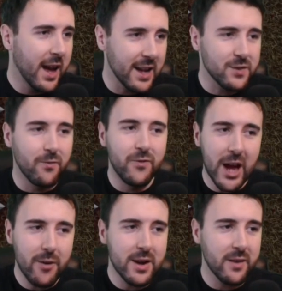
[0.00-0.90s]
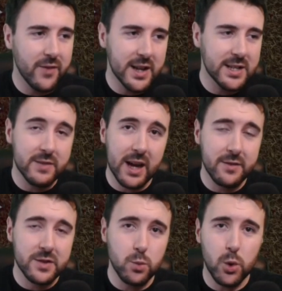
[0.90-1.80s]
It's very effective to
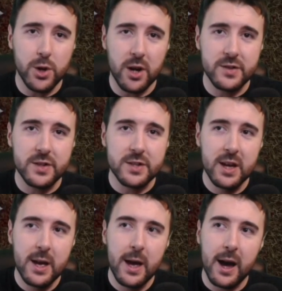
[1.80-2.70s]
have some War Dancers.